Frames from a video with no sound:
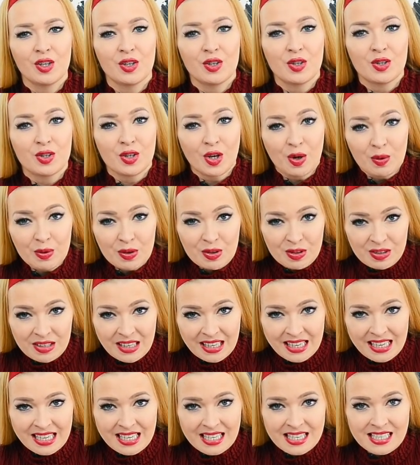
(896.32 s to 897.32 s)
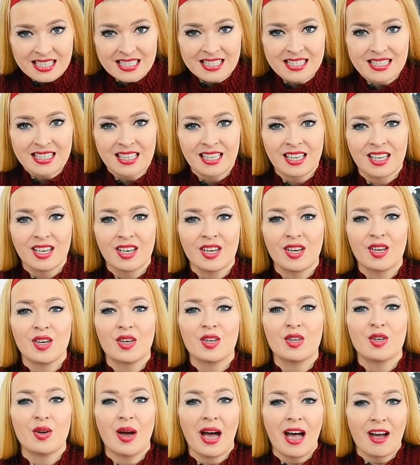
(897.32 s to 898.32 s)
You know your needs,
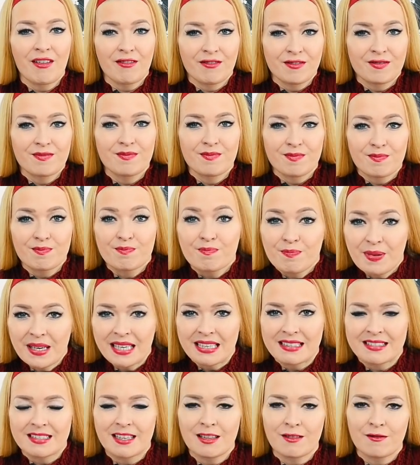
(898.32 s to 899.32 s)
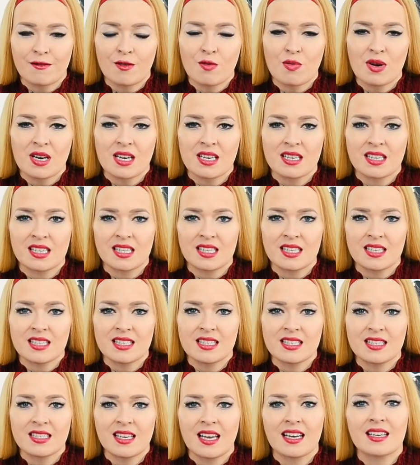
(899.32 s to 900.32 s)
you have big
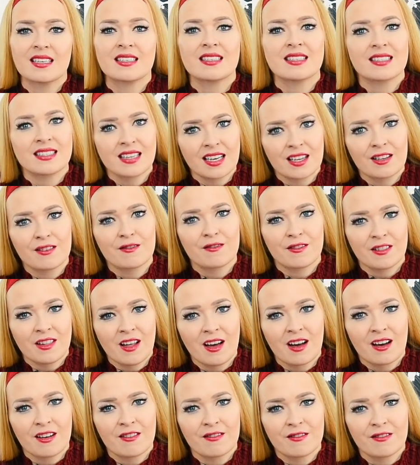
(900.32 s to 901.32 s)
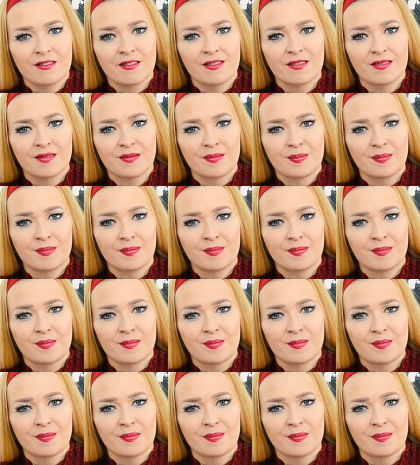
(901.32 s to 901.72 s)
self-awareness and self-love.